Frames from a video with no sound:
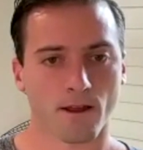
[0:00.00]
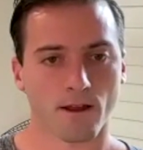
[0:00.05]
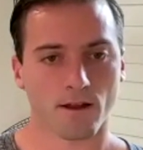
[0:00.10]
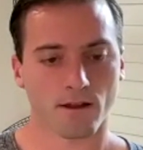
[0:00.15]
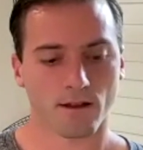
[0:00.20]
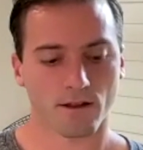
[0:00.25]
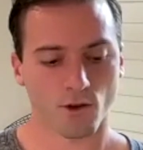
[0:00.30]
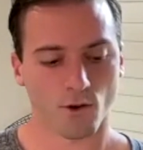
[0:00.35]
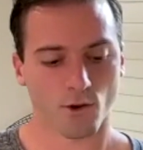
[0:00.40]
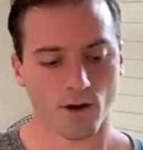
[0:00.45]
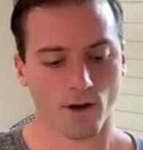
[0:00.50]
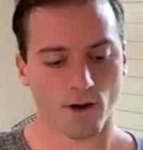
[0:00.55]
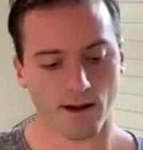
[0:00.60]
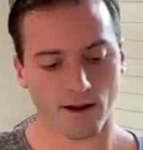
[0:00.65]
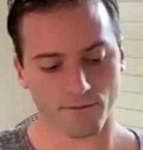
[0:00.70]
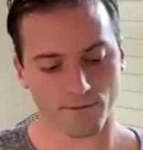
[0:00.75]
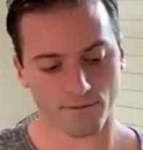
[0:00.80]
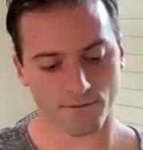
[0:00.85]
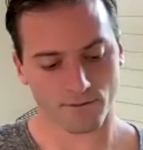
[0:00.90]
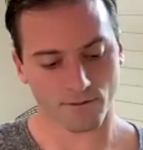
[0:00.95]
You
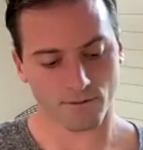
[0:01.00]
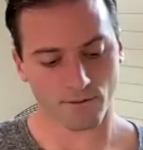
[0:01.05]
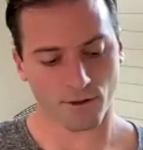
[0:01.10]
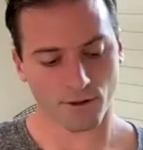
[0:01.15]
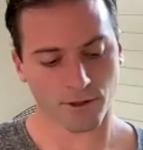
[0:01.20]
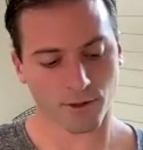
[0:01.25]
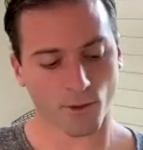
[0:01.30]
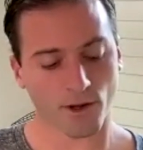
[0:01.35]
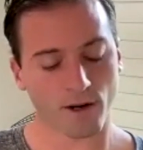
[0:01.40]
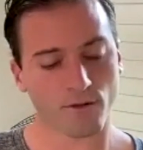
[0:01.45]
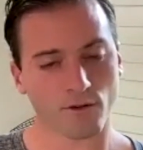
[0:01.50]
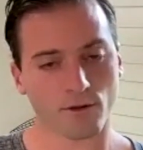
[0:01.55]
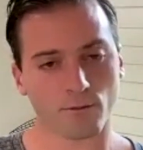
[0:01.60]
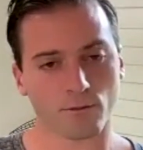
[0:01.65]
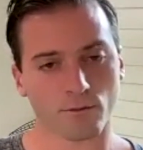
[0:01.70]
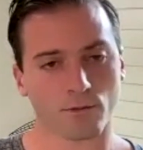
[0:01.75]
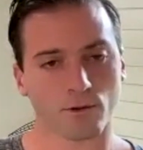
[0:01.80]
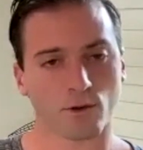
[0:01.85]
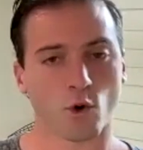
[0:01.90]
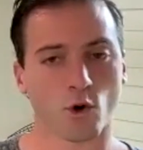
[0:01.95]
have 3 of
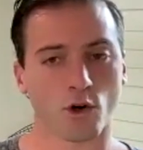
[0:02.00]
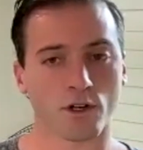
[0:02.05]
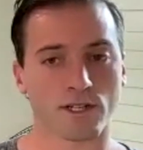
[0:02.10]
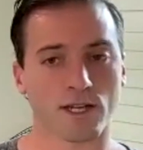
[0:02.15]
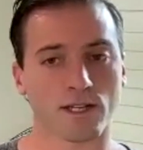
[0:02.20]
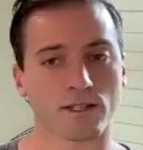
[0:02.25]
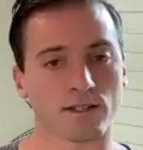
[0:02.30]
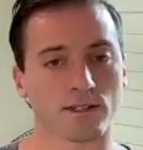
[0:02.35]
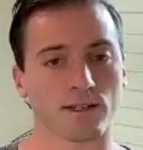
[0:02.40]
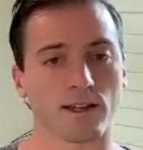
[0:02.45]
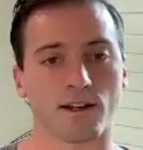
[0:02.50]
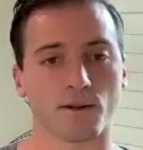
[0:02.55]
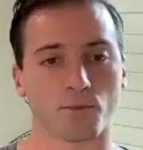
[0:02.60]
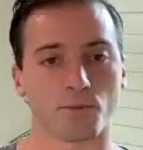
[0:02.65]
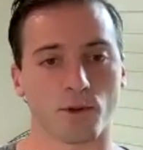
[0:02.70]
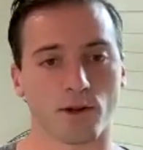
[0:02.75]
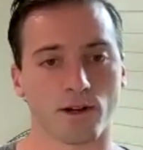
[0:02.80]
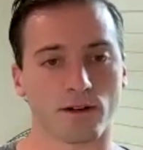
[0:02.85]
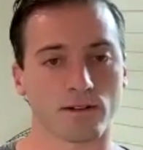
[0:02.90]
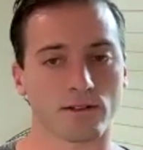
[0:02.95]
them who are designated
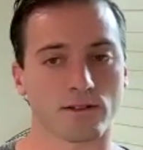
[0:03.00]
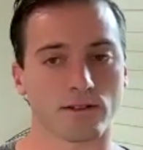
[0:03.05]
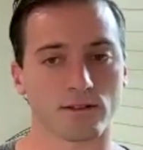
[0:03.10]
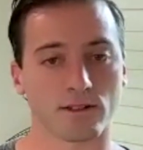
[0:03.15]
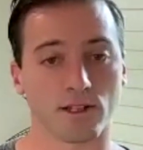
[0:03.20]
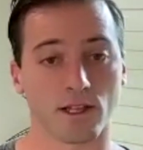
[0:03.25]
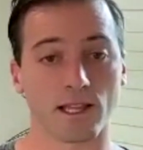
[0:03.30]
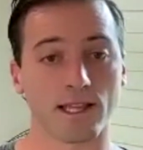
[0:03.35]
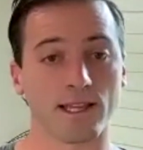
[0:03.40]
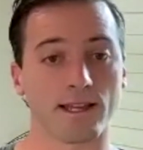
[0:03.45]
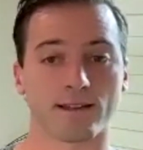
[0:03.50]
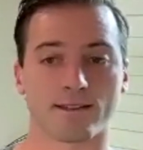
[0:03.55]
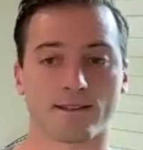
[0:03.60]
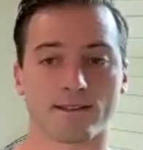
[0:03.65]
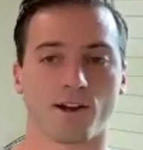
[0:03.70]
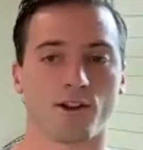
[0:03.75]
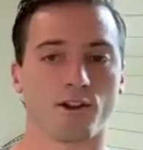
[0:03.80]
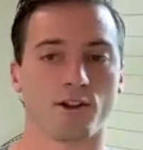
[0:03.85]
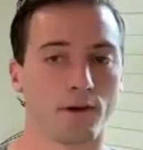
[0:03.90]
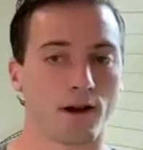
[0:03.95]
players. The league is
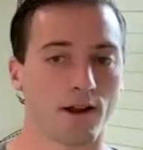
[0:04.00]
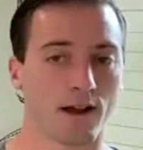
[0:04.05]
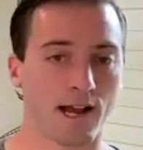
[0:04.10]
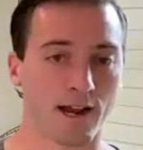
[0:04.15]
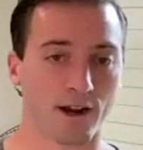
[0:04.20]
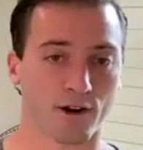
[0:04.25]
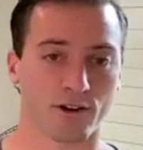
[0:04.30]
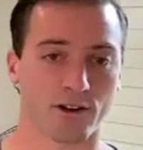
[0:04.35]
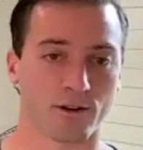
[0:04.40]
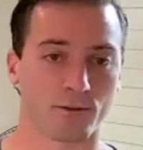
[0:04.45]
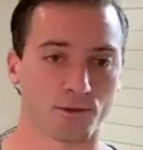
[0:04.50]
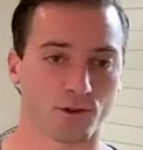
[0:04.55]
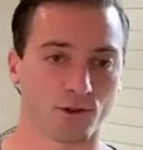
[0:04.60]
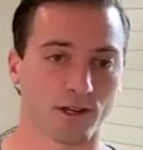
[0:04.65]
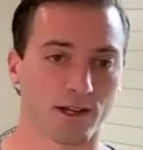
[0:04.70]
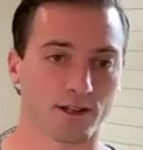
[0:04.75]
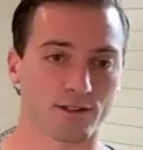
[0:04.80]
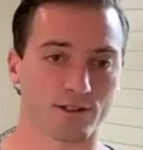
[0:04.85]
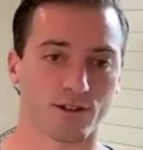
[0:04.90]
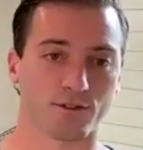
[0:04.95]
all about acronyms.
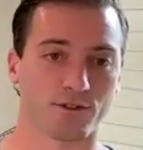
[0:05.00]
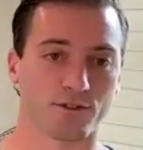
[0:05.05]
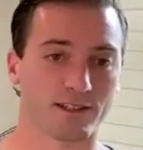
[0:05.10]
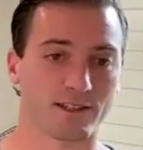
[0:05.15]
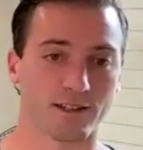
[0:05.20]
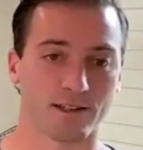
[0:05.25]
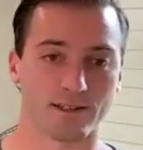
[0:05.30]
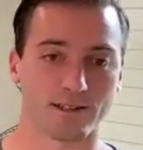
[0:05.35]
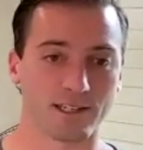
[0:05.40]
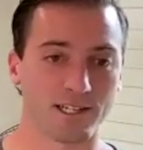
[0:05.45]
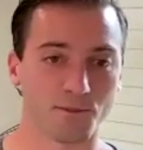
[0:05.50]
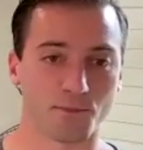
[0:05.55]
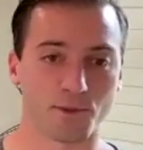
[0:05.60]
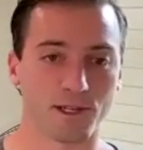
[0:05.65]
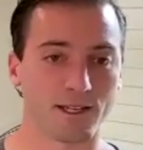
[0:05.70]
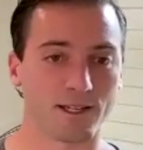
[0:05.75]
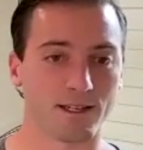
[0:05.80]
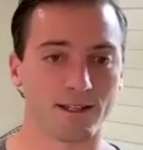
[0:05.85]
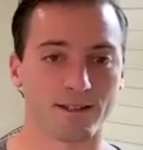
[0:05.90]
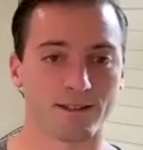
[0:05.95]
Okay. So if I say
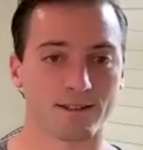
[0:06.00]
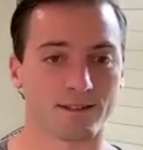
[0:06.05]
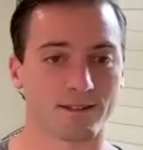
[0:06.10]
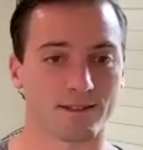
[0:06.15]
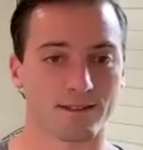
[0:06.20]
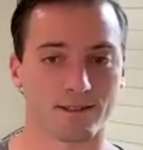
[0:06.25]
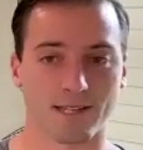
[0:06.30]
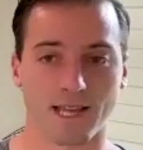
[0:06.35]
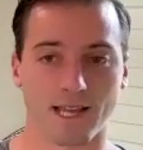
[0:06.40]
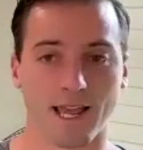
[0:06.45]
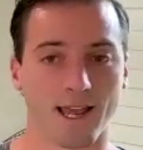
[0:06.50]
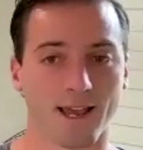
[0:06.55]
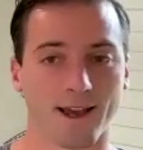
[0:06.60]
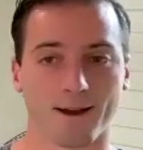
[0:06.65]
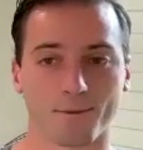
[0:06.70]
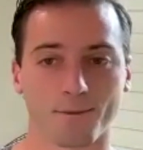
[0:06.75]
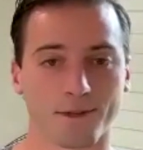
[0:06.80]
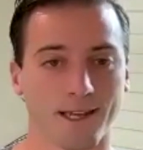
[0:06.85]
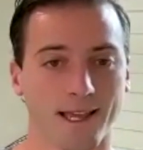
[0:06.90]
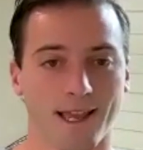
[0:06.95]
BPs,
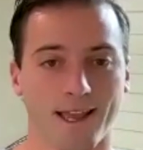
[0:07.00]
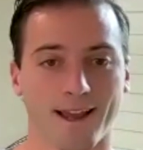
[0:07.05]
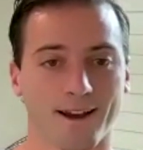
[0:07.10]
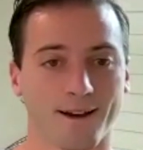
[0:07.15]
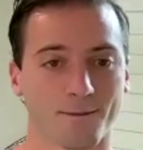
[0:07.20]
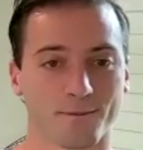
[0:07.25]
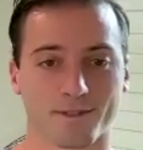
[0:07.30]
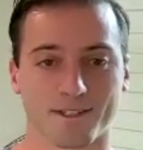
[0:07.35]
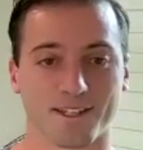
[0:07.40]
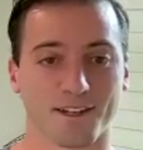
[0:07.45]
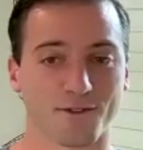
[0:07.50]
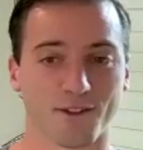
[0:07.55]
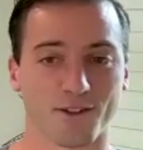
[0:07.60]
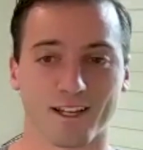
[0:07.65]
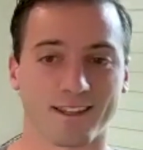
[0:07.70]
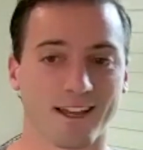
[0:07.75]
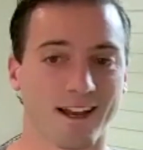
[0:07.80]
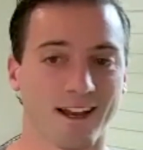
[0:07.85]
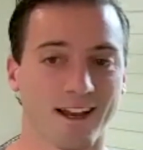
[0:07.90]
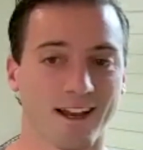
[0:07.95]
TAM, GAM, stuff
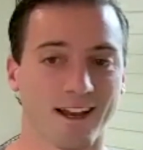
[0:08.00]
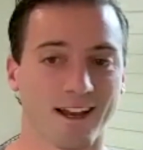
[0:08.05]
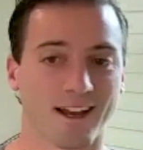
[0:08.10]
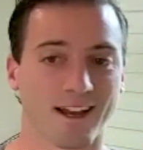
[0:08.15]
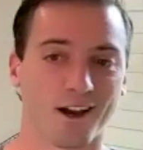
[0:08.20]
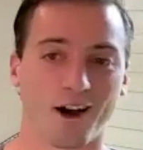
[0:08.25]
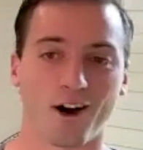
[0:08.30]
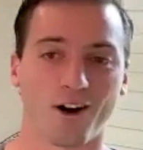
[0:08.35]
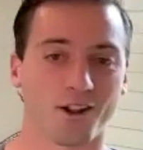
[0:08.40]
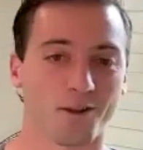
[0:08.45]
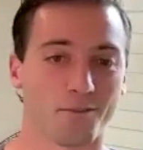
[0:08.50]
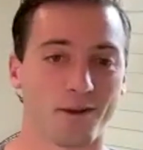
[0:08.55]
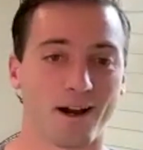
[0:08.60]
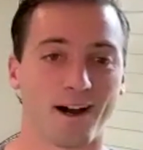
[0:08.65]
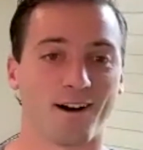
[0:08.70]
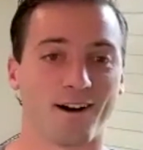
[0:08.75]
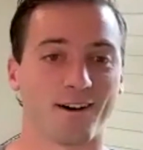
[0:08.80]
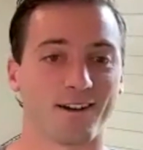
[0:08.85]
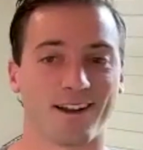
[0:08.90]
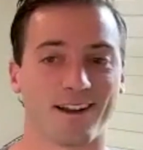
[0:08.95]
like that, they're literally all
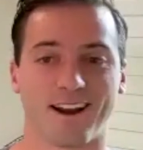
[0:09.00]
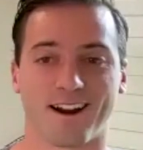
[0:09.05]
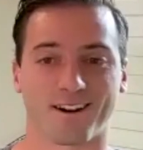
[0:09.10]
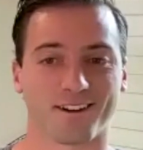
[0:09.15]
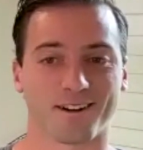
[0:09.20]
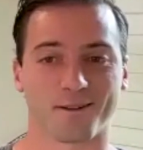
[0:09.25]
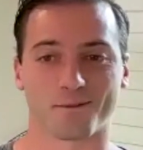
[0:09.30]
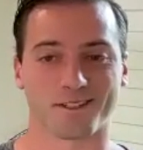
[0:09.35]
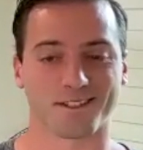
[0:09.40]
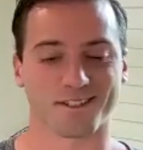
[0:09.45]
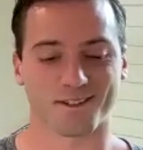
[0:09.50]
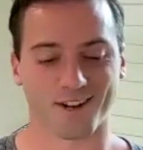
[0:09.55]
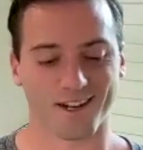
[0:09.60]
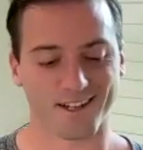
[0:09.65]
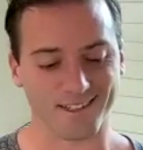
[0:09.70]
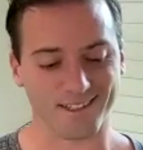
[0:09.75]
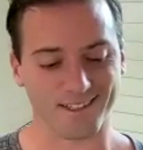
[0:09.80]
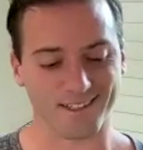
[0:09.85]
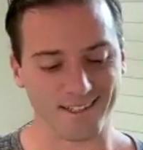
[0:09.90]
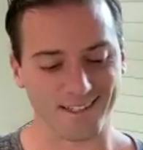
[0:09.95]
about acronyms. It's
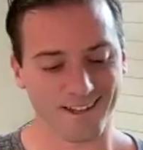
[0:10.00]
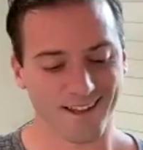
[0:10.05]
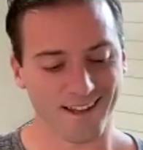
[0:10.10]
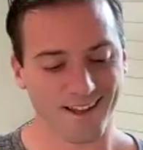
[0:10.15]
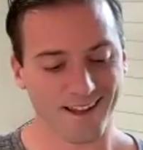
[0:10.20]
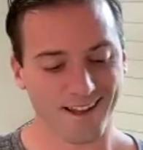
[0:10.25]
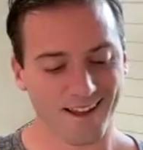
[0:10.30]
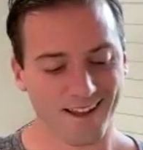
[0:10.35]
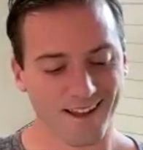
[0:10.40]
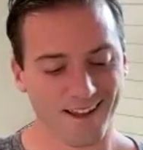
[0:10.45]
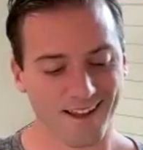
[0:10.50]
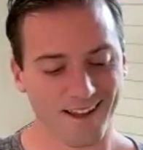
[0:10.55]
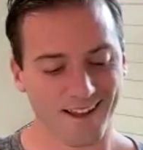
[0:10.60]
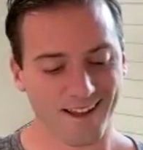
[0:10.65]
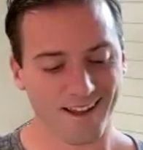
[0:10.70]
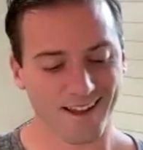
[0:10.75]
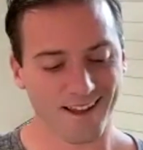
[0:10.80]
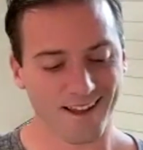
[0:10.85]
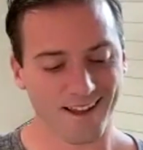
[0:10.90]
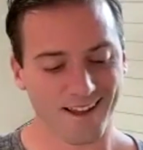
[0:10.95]
crazy. But
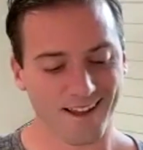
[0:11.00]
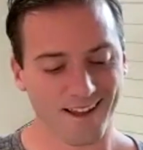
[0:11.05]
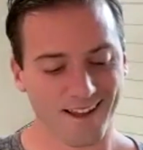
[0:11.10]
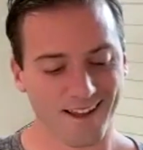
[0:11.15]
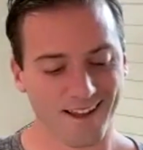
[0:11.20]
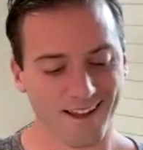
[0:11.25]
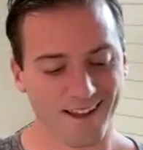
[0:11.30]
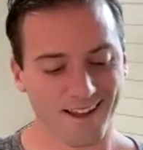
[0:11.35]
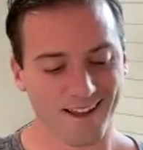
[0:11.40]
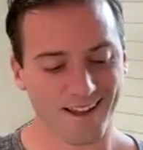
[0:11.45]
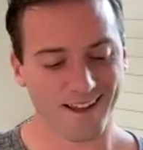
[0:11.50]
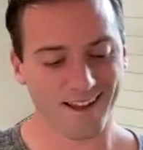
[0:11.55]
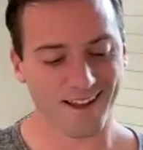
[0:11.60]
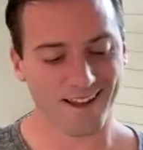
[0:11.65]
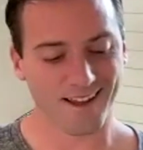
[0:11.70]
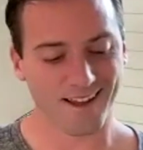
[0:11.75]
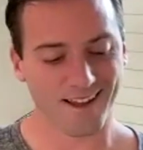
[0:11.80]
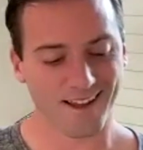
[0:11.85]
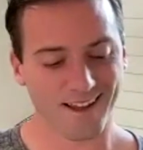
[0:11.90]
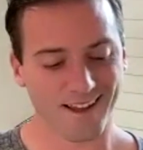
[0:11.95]
you got 3
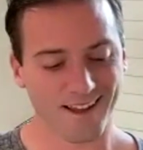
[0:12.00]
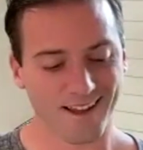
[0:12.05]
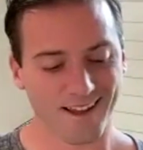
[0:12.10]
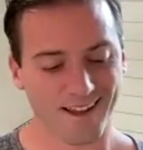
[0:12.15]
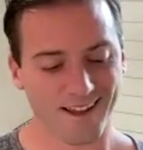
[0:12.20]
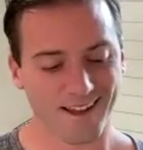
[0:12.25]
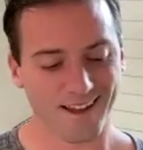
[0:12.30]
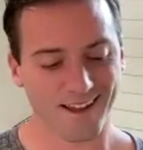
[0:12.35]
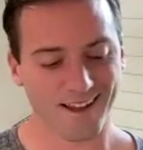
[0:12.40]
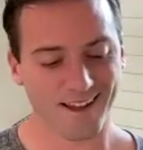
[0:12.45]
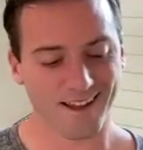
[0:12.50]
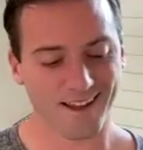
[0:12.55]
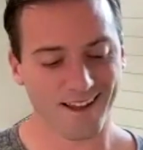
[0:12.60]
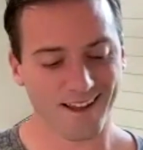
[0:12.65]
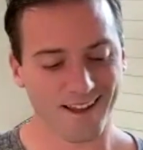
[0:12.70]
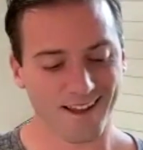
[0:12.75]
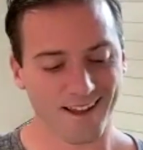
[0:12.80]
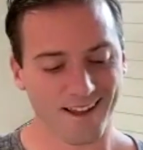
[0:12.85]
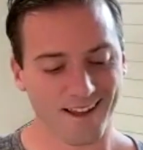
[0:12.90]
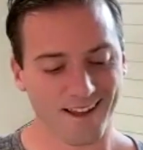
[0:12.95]
players on your team
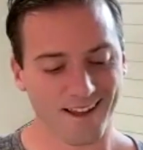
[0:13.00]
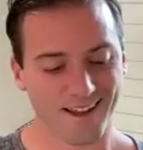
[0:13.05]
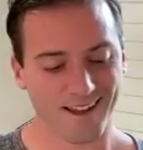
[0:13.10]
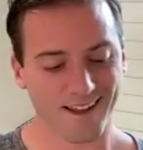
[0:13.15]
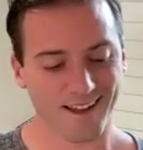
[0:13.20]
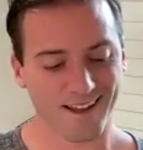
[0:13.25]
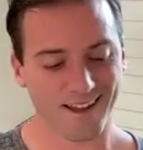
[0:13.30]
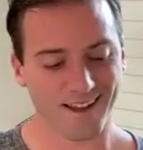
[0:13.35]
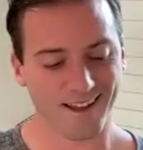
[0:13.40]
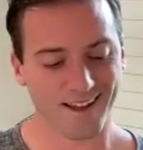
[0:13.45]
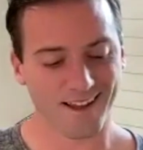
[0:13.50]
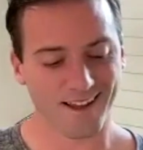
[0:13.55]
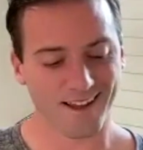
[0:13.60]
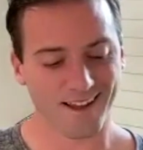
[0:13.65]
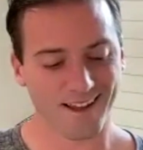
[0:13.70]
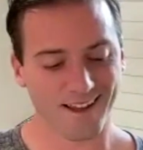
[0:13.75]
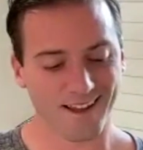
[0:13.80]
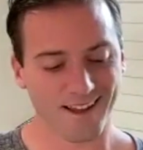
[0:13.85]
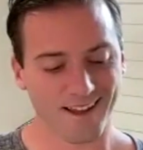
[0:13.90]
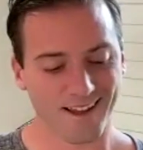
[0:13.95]
that
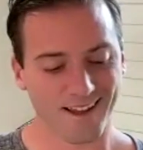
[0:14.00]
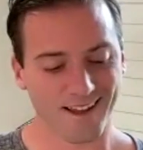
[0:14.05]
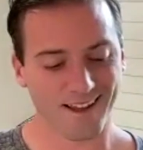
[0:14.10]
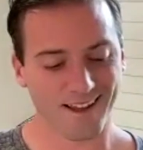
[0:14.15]
can make